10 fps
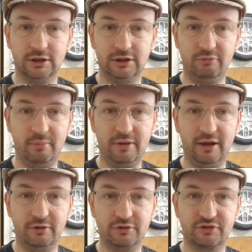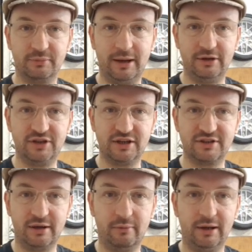Remember those from out of Jet
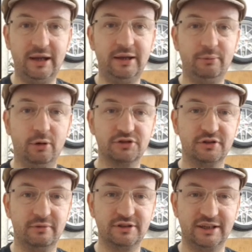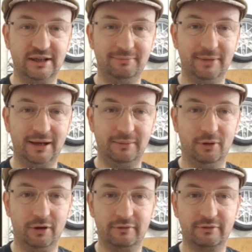Set Willy? He wasn't originally in Manic
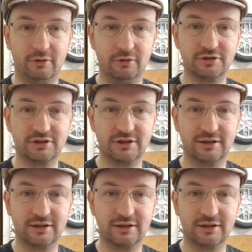Miner, of course.